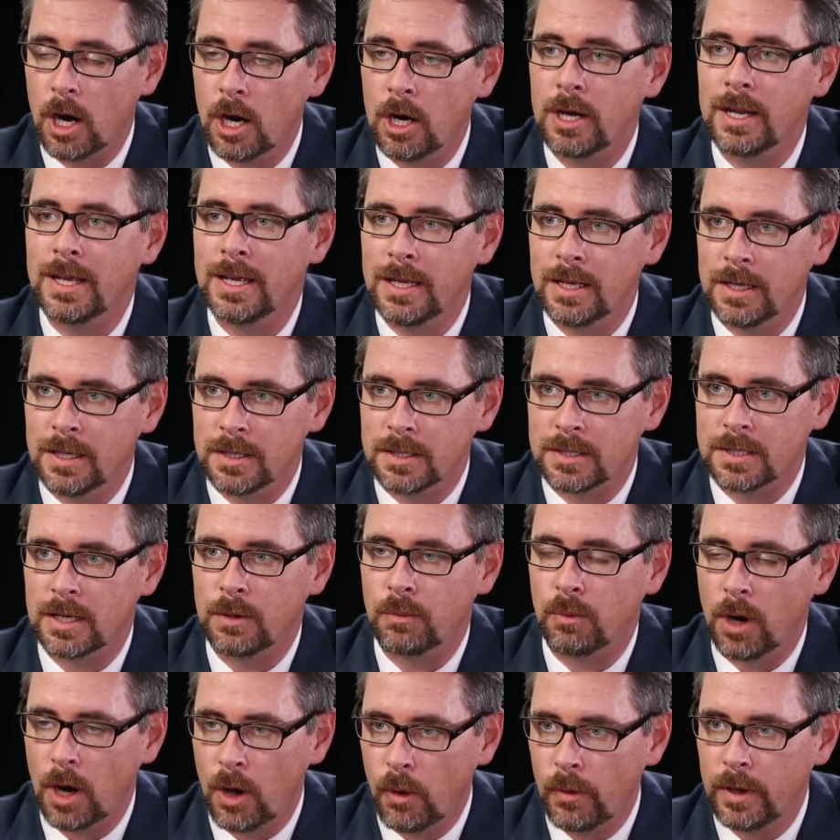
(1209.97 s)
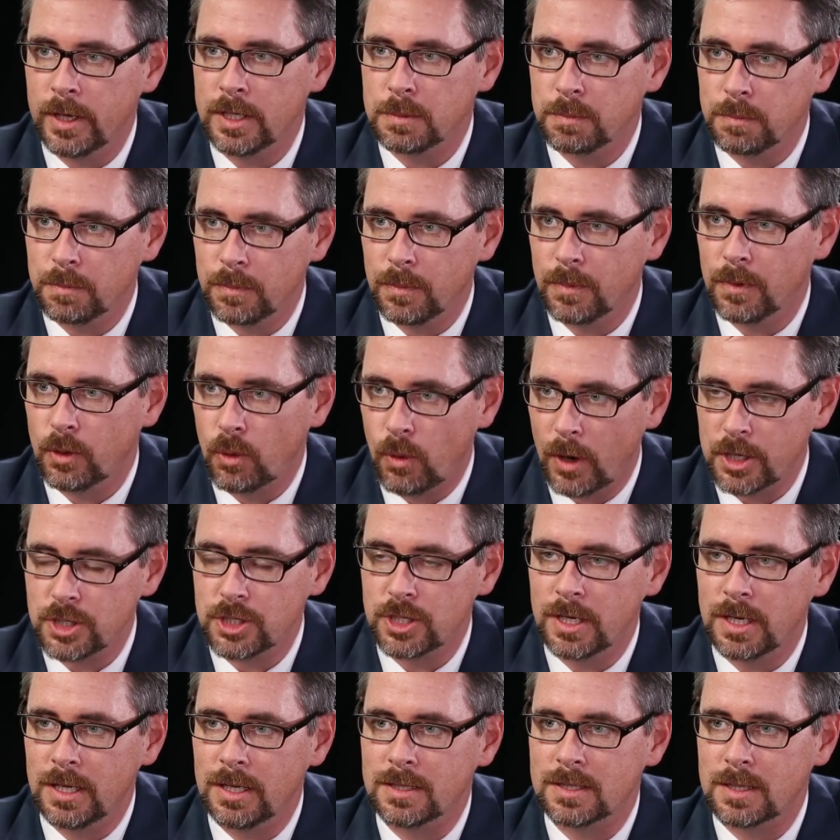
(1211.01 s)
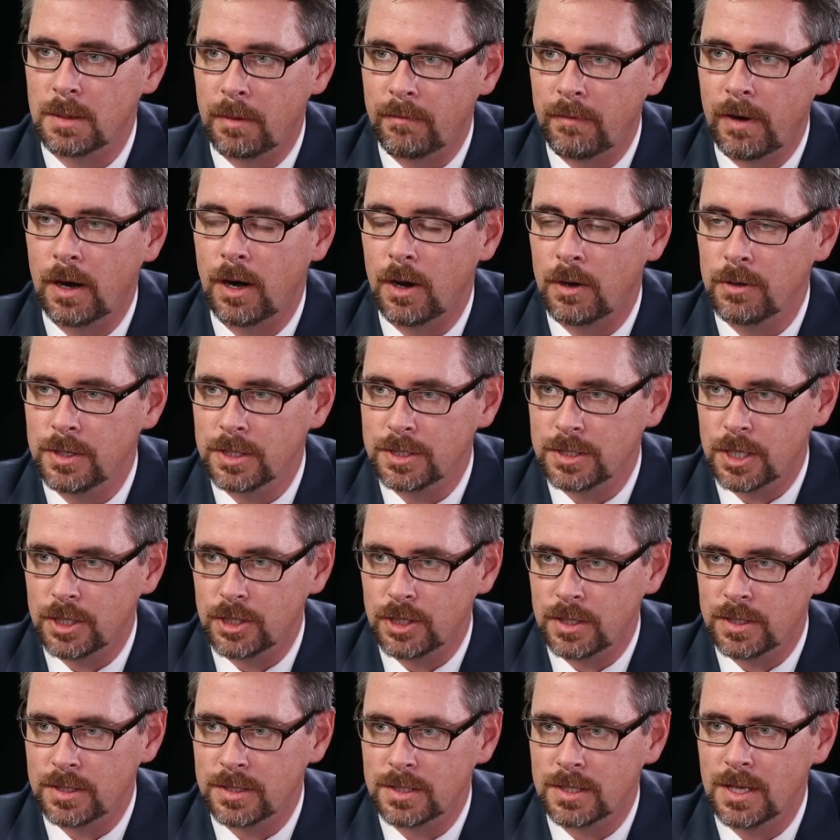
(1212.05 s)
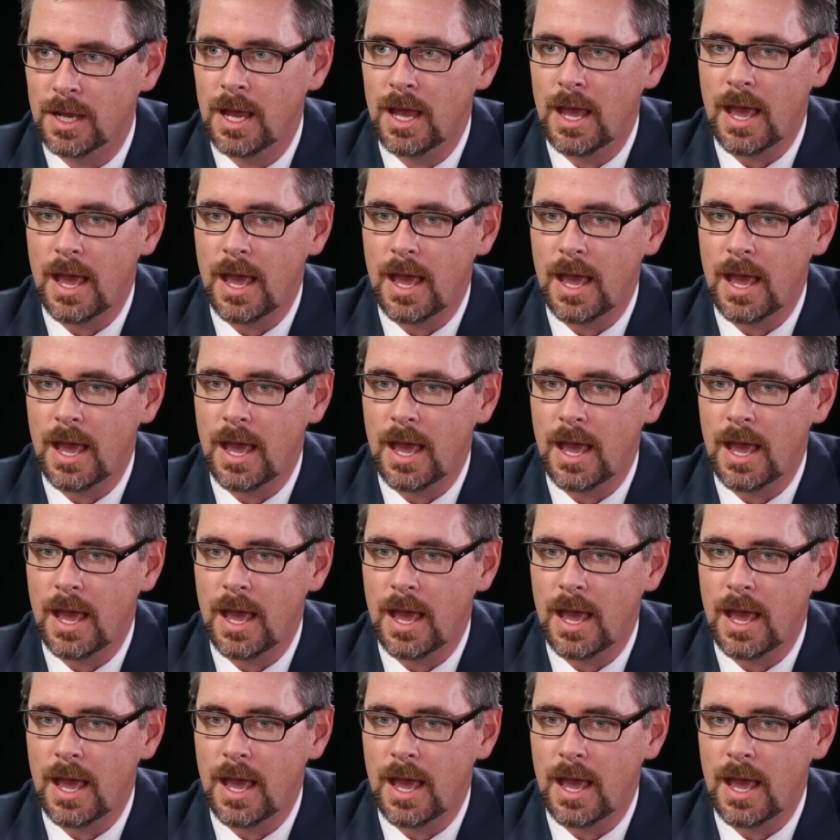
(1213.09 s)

art is and we're always questioning some of our own decisions